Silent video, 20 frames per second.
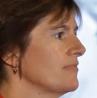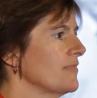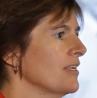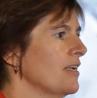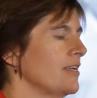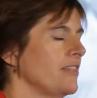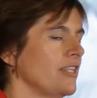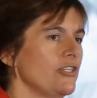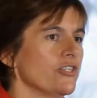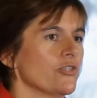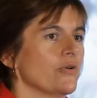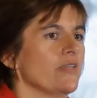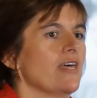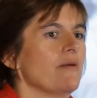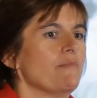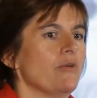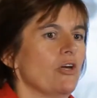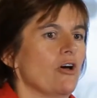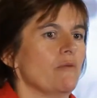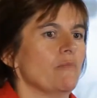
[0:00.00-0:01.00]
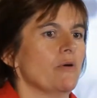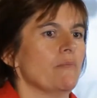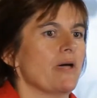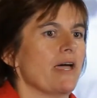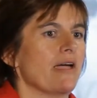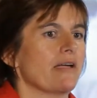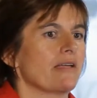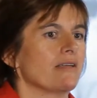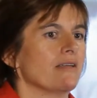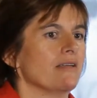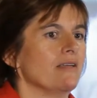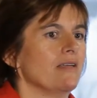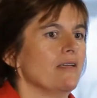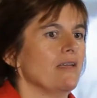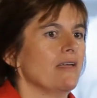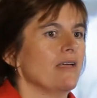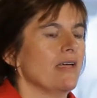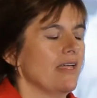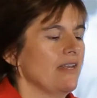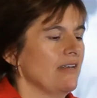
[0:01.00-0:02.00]
and then doing that behind my back.
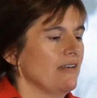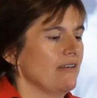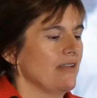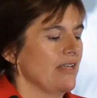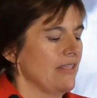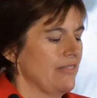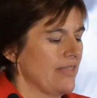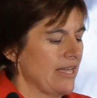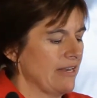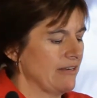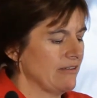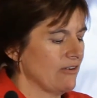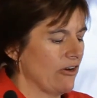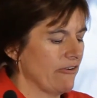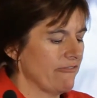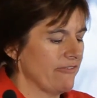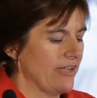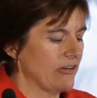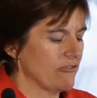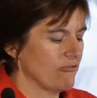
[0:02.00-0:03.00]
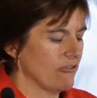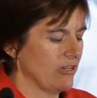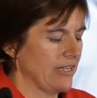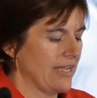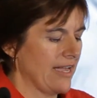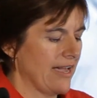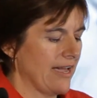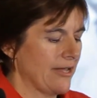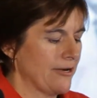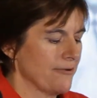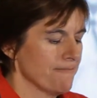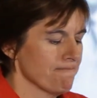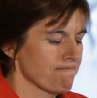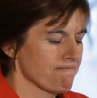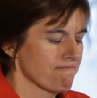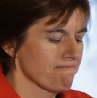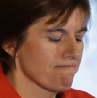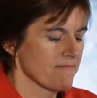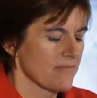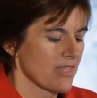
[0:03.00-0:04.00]
And that I found really hard.
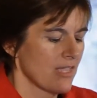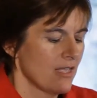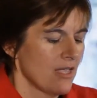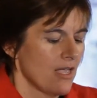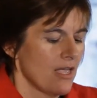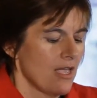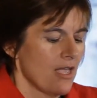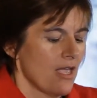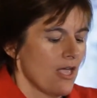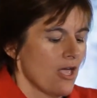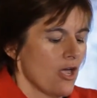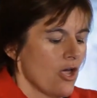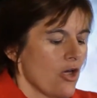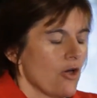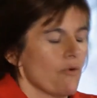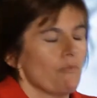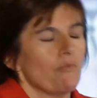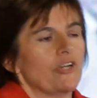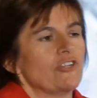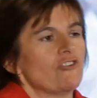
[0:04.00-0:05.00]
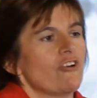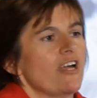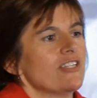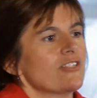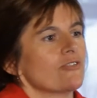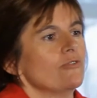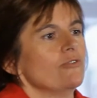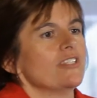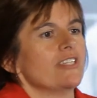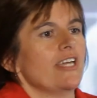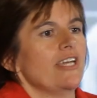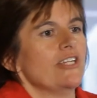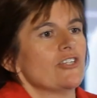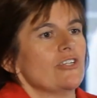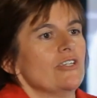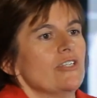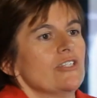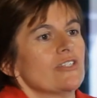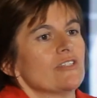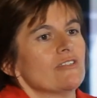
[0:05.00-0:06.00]
My trade school
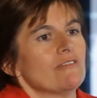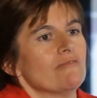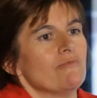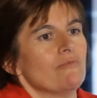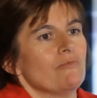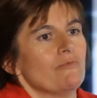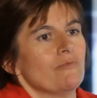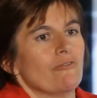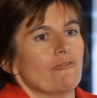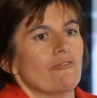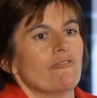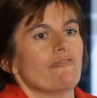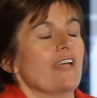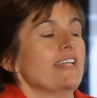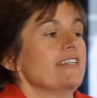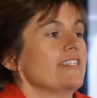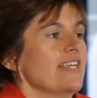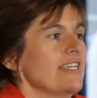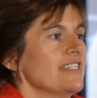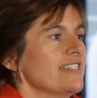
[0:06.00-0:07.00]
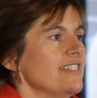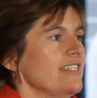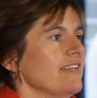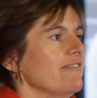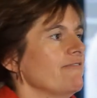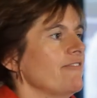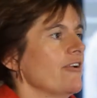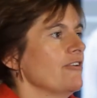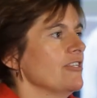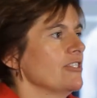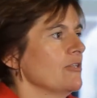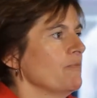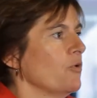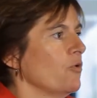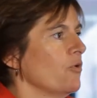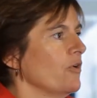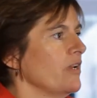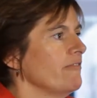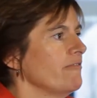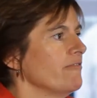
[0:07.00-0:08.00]
teachers were all fantastic, very
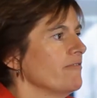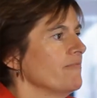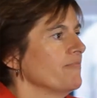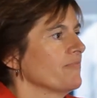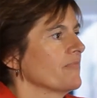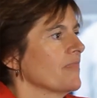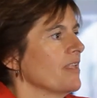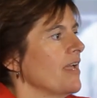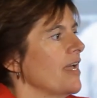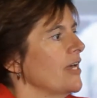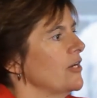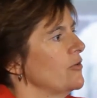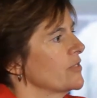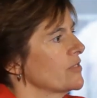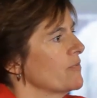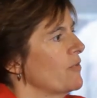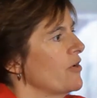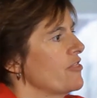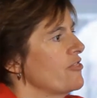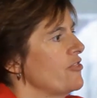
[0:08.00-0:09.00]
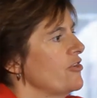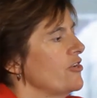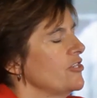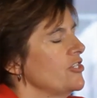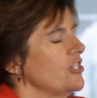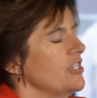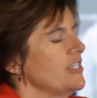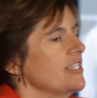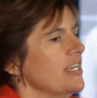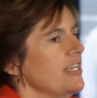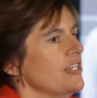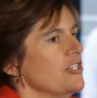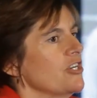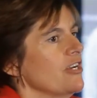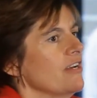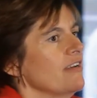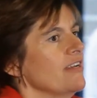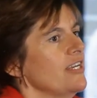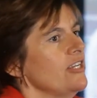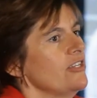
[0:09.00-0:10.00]
supportive. but it was my third year teacher.
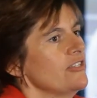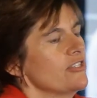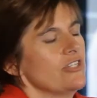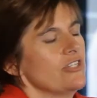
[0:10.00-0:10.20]
He used to